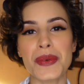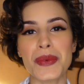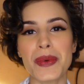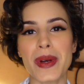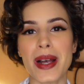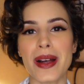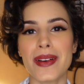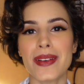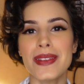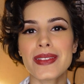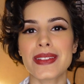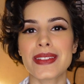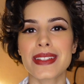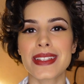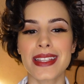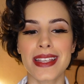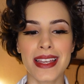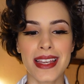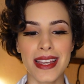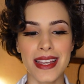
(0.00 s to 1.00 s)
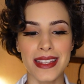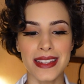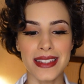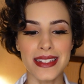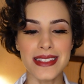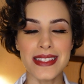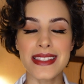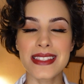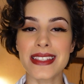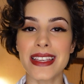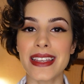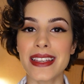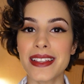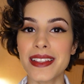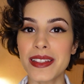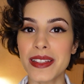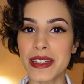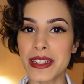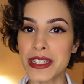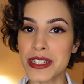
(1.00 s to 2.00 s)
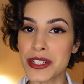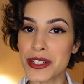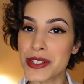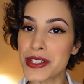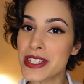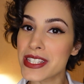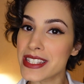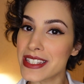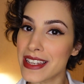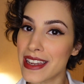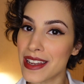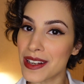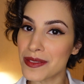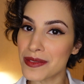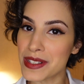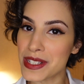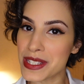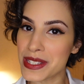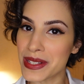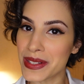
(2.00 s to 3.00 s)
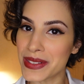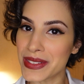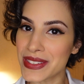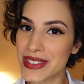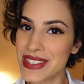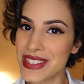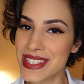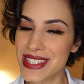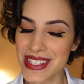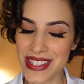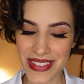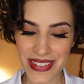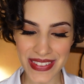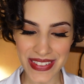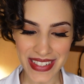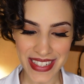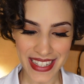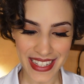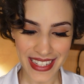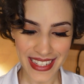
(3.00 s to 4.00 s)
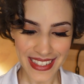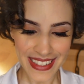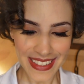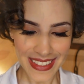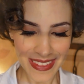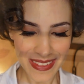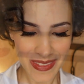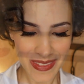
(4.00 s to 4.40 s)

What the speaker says: Well, let's take a look at your scan results, okay?